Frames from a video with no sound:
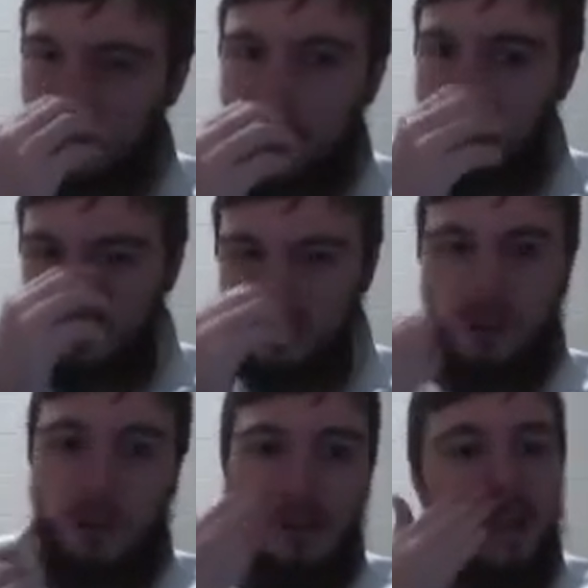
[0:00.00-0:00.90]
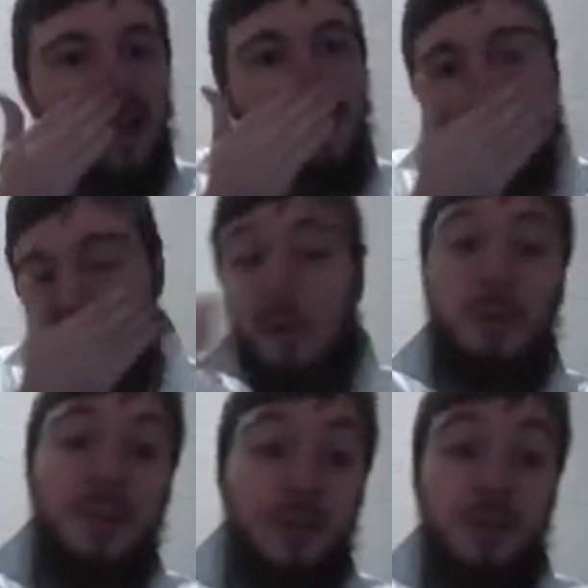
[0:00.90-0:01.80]
This one's new. Do I
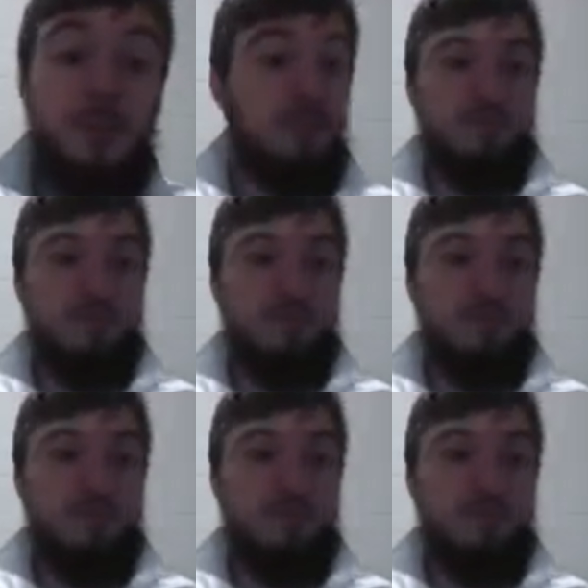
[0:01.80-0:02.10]
believe it?